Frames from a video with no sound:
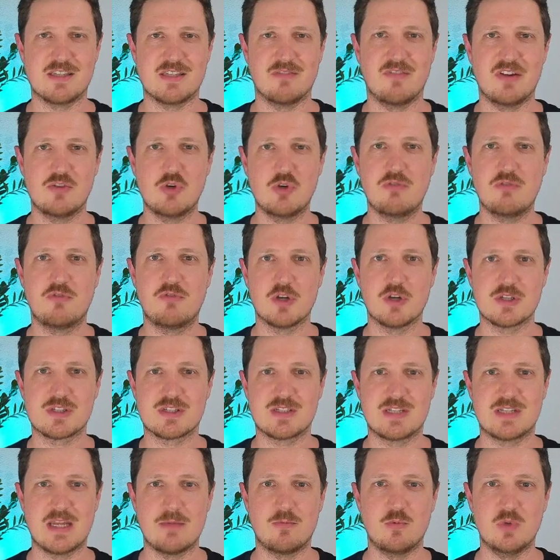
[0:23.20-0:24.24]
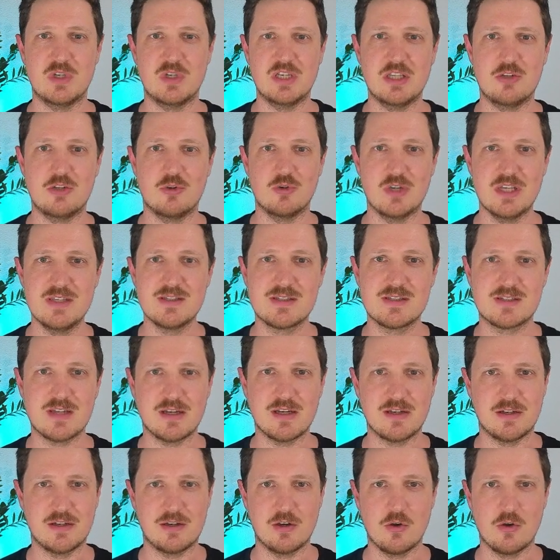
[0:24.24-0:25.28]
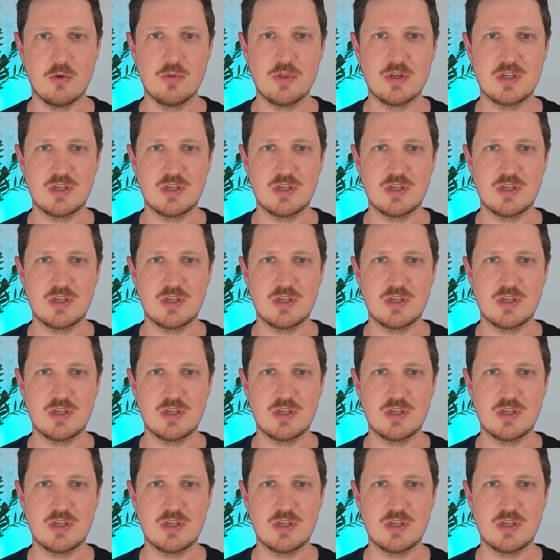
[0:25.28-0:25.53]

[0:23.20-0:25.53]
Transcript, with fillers: The very first step we need to install and load